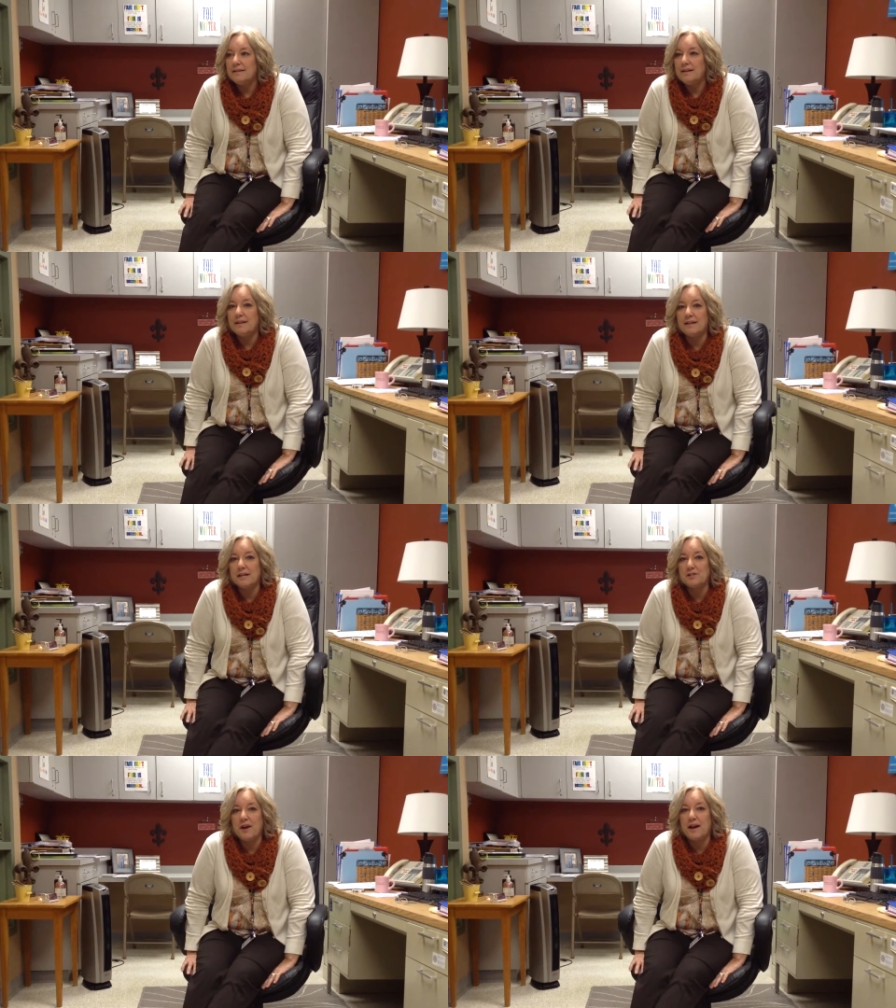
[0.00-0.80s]

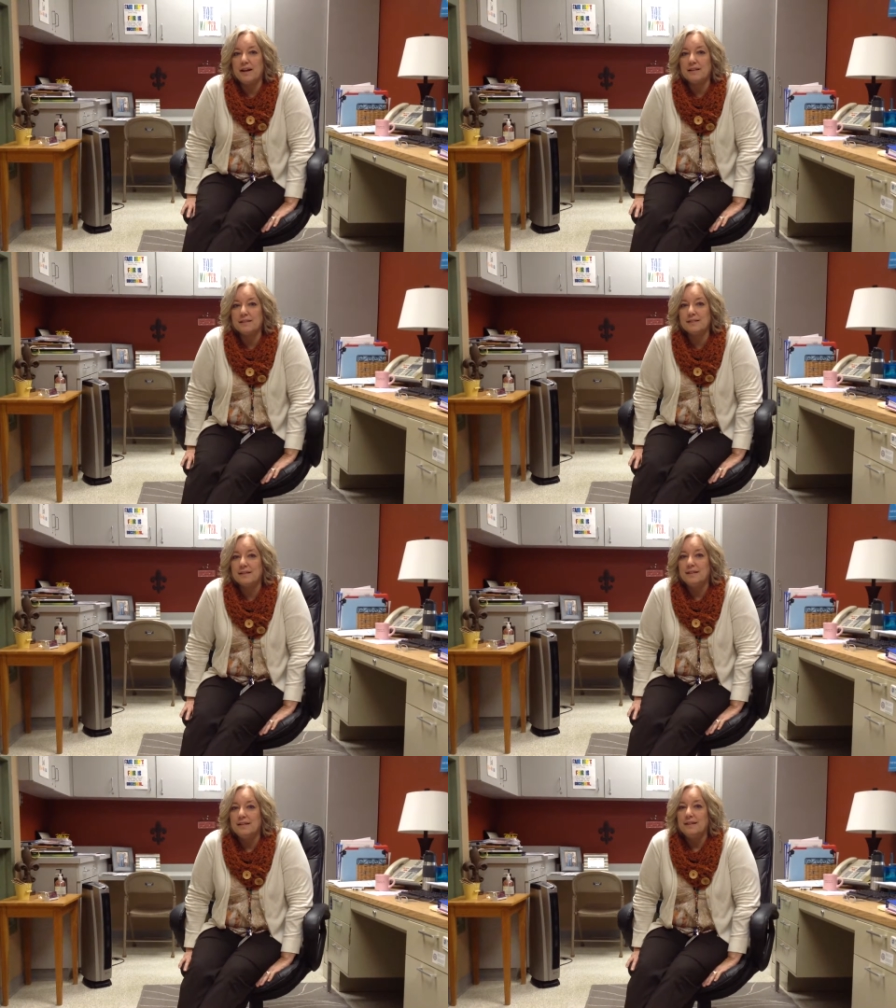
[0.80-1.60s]
electronics,
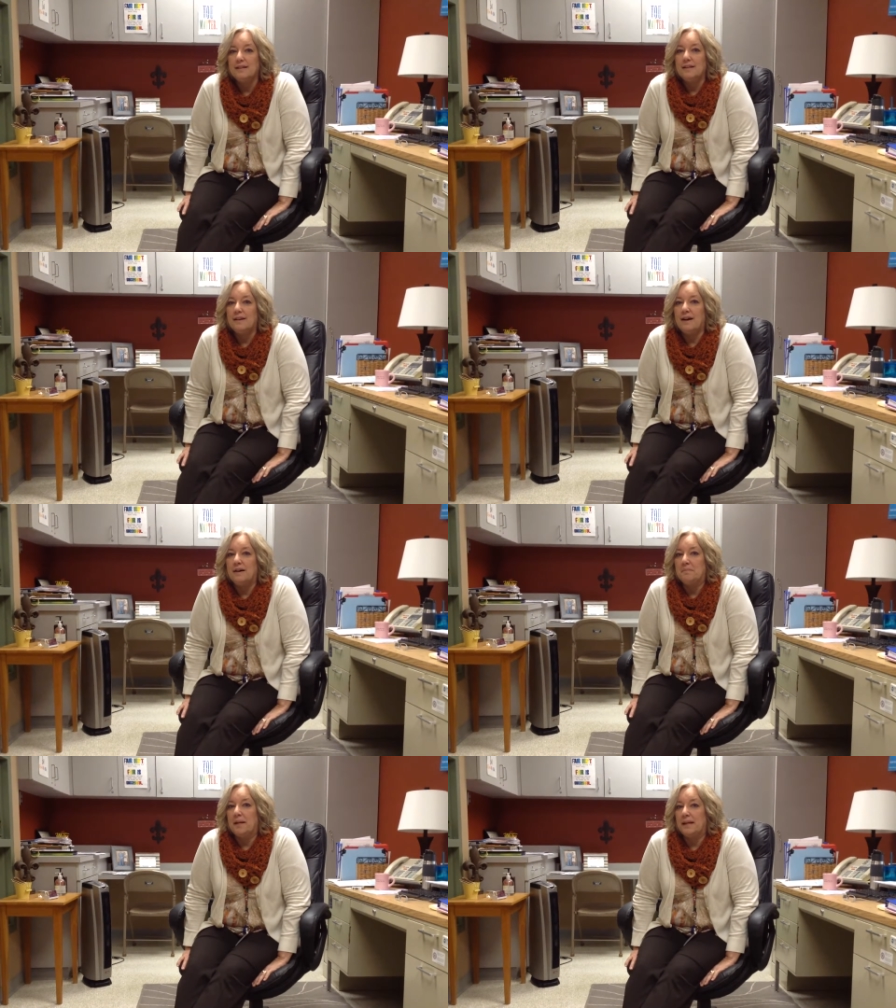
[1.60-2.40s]

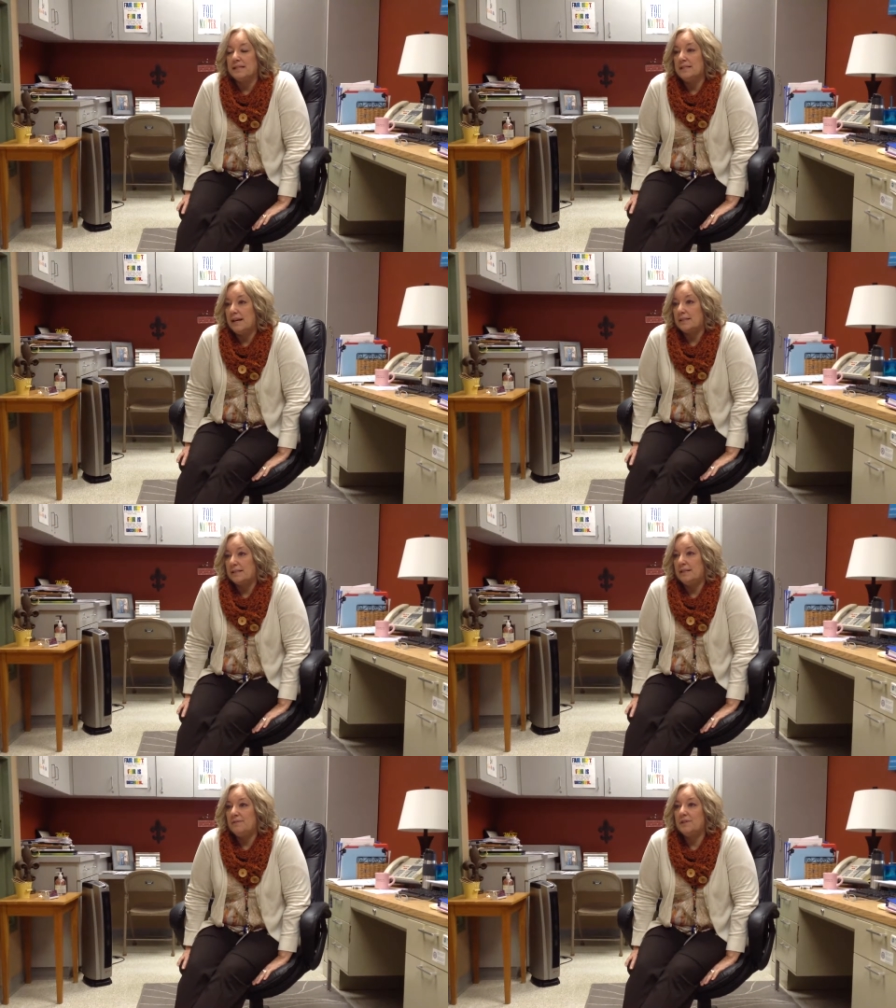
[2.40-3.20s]
like in
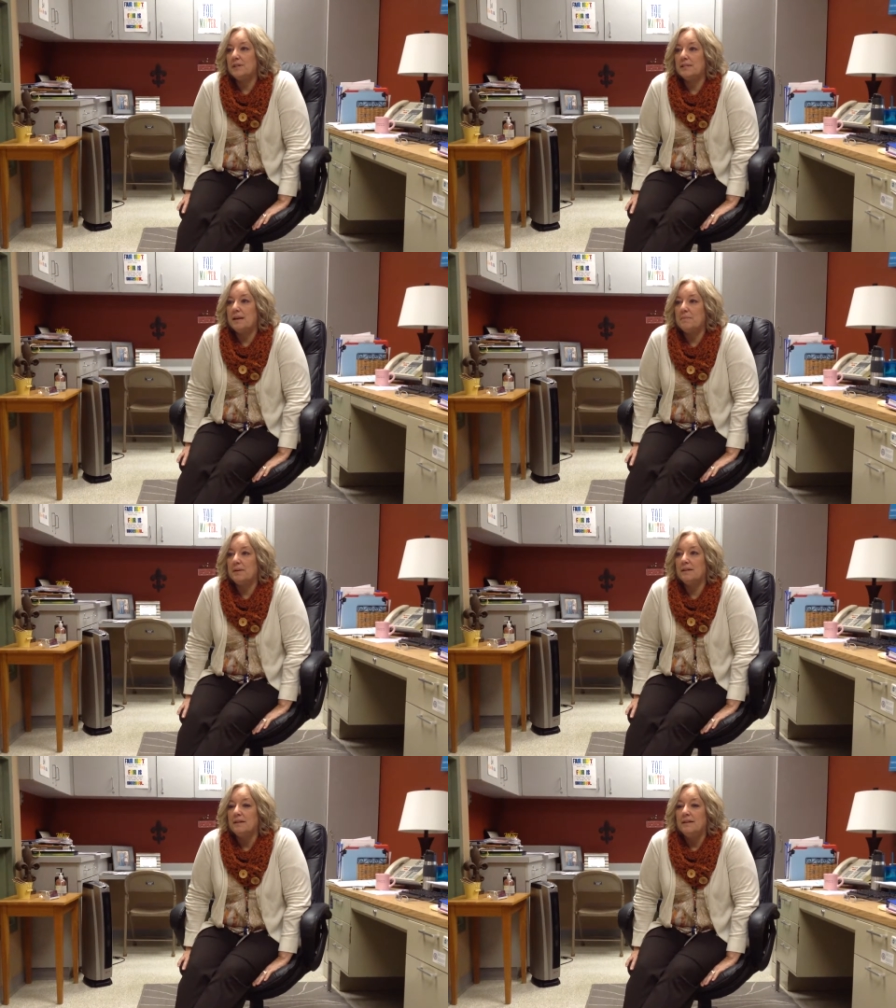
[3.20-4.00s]
texting, for example,